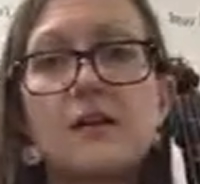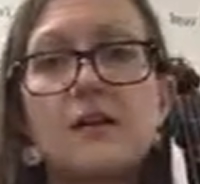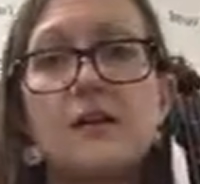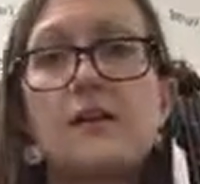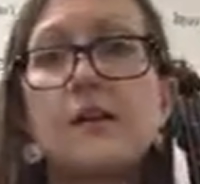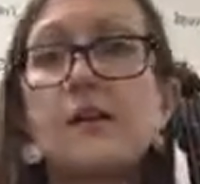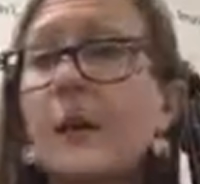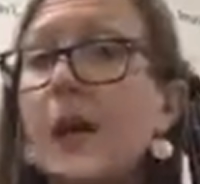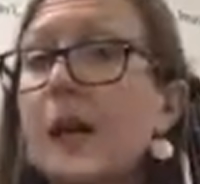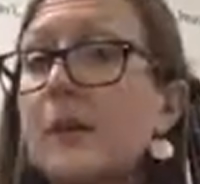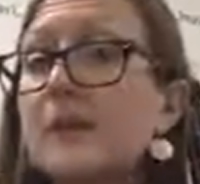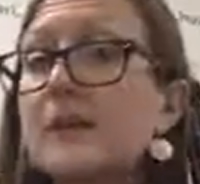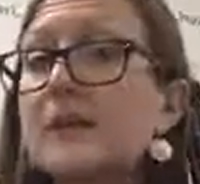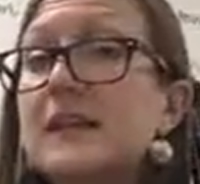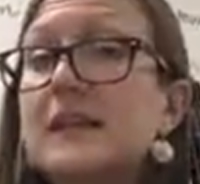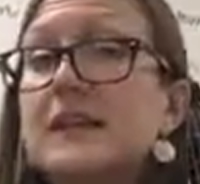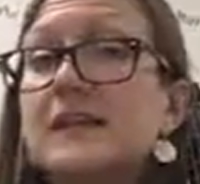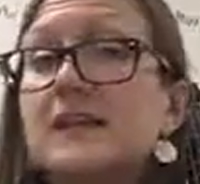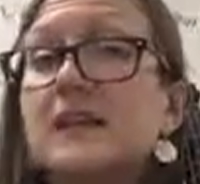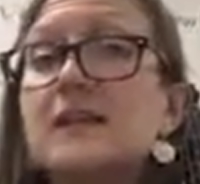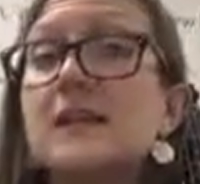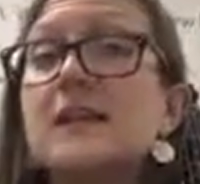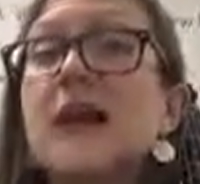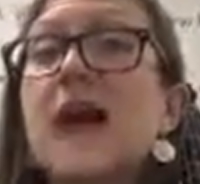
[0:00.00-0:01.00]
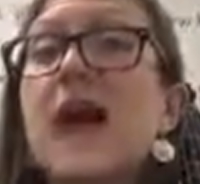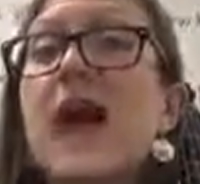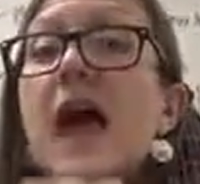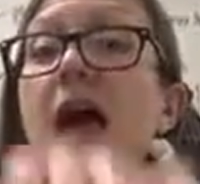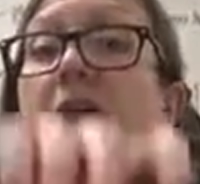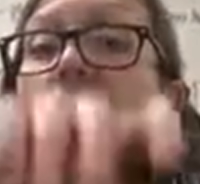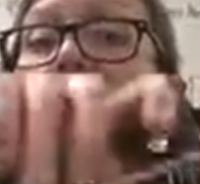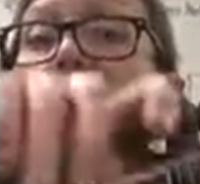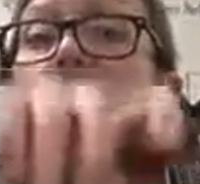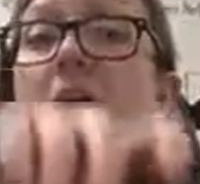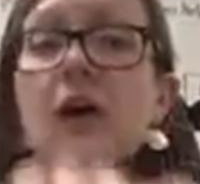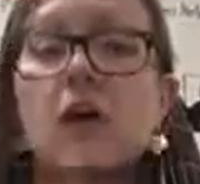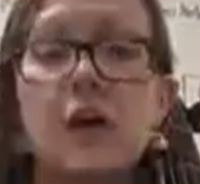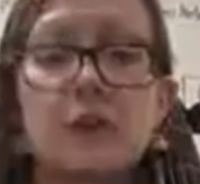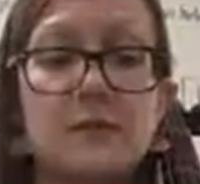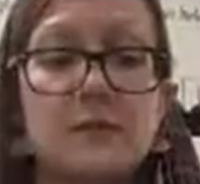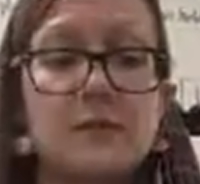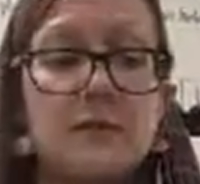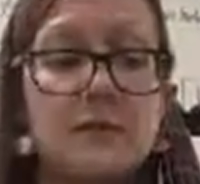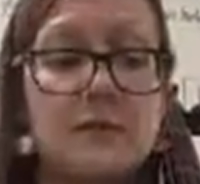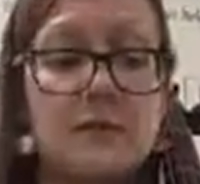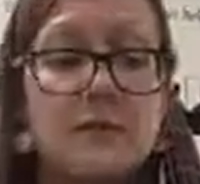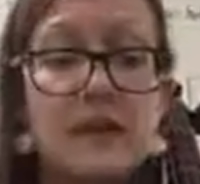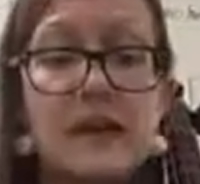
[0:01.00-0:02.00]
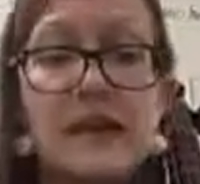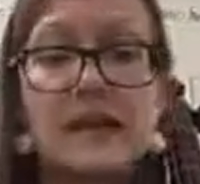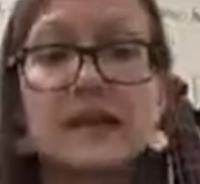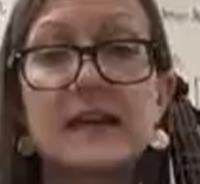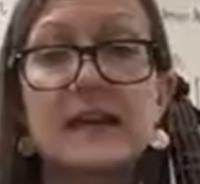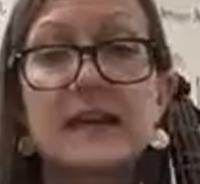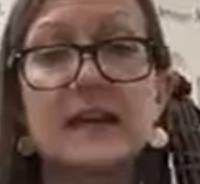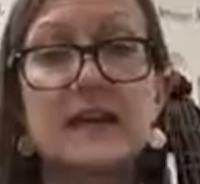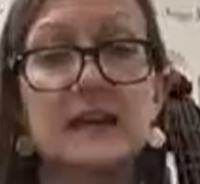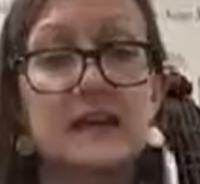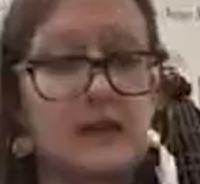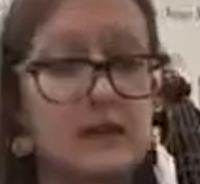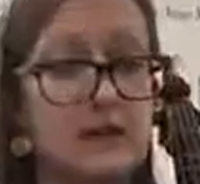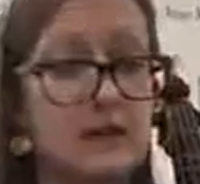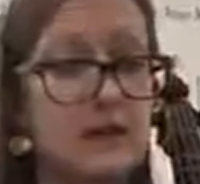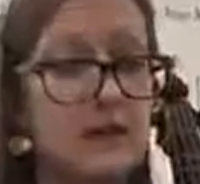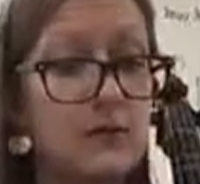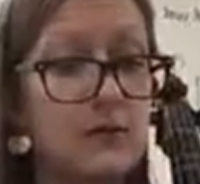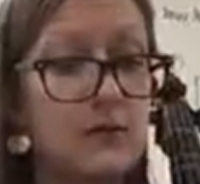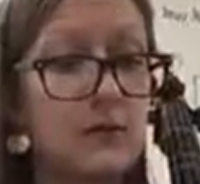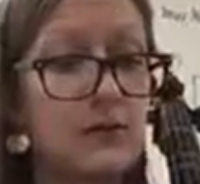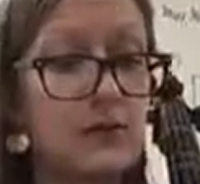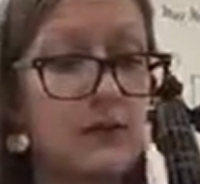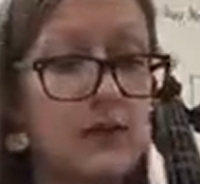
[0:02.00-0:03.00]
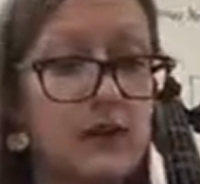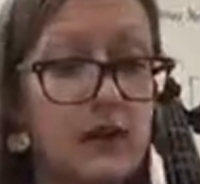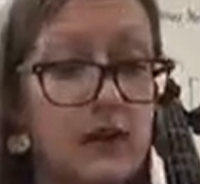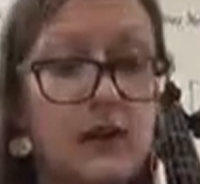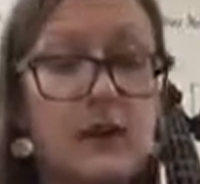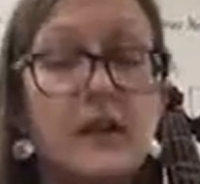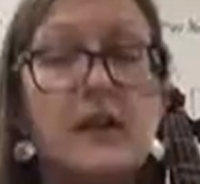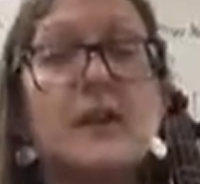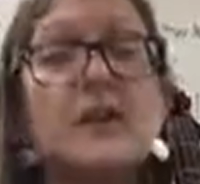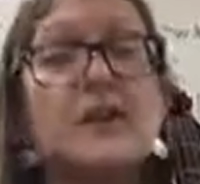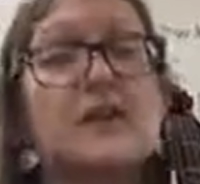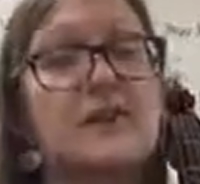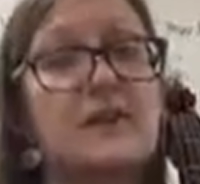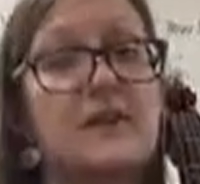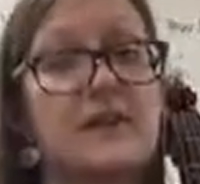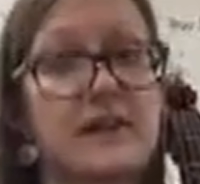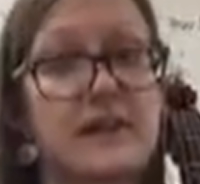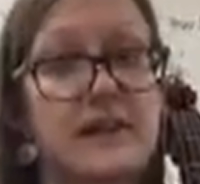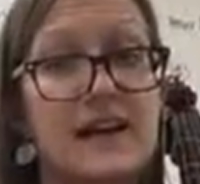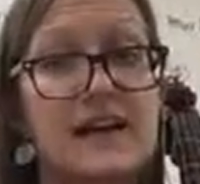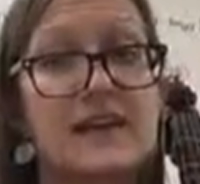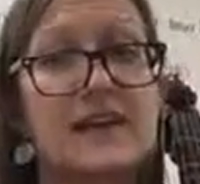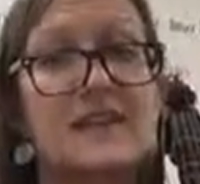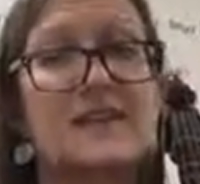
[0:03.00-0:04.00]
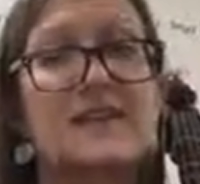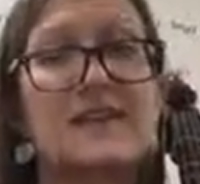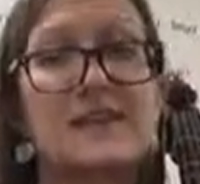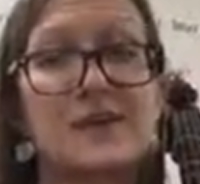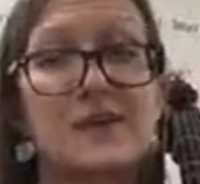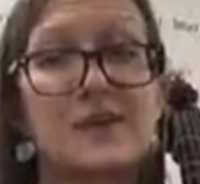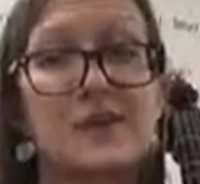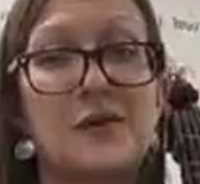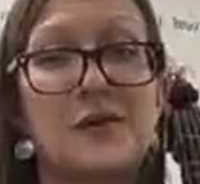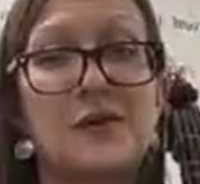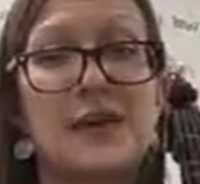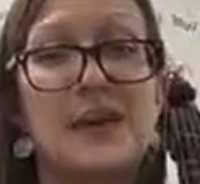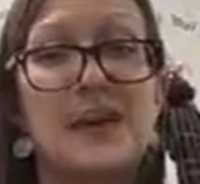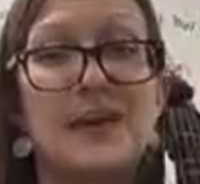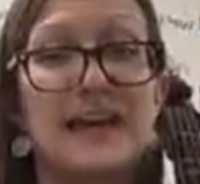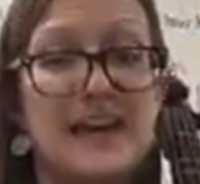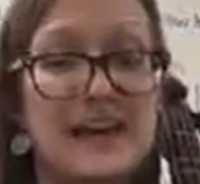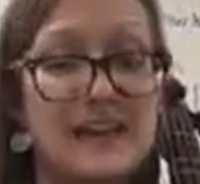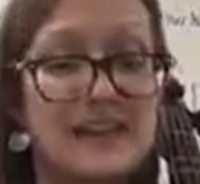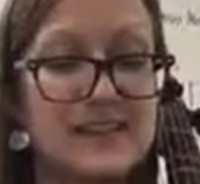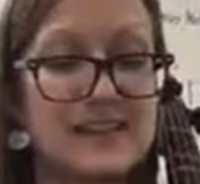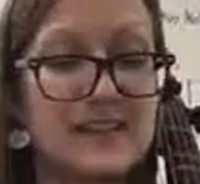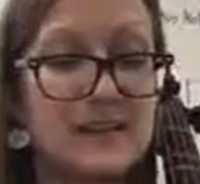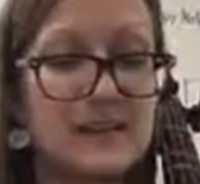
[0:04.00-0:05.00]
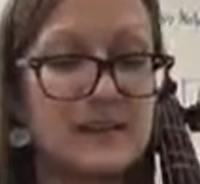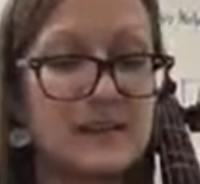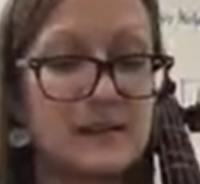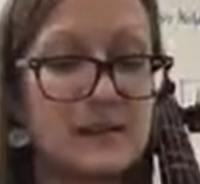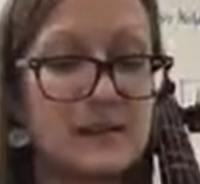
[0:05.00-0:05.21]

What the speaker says: you probably need to use a heavier arm. Sink in. Here's the kind of sound we want to get.